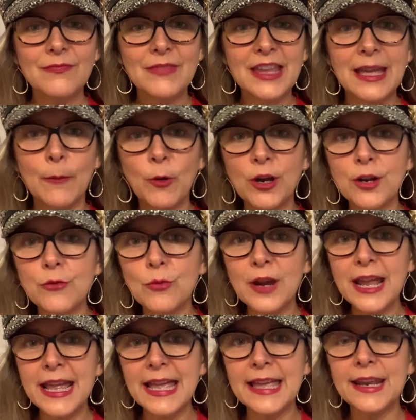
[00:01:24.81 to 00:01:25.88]
I'm wearing
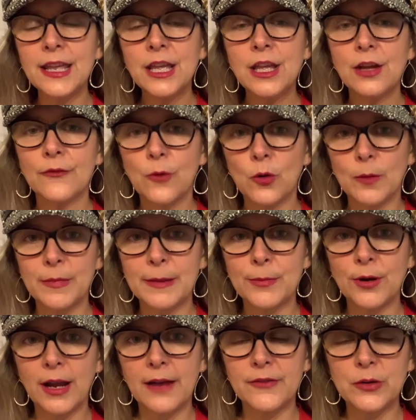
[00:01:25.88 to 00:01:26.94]
red for
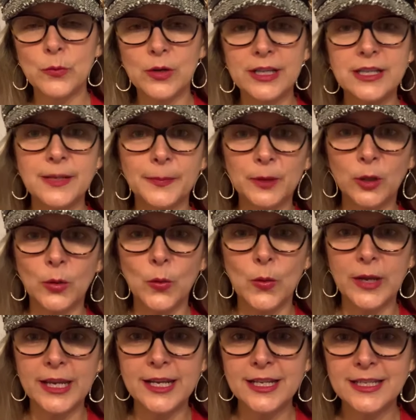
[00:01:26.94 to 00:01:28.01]
Remember Everyone
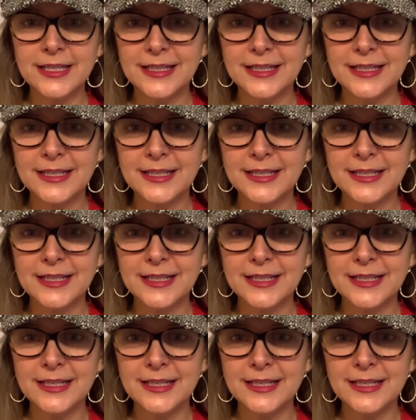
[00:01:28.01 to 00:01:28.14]
Deployed.